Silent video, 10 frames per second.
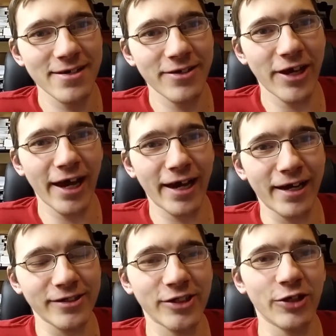
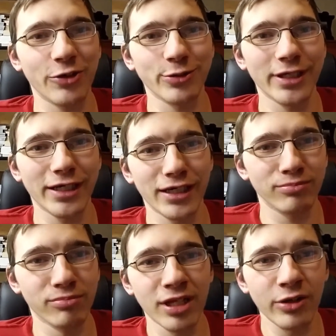Yeah, so uh,
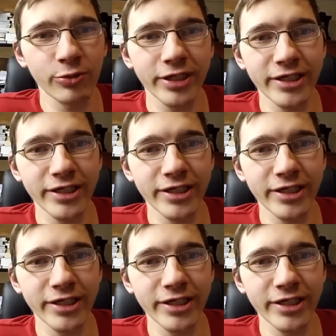when you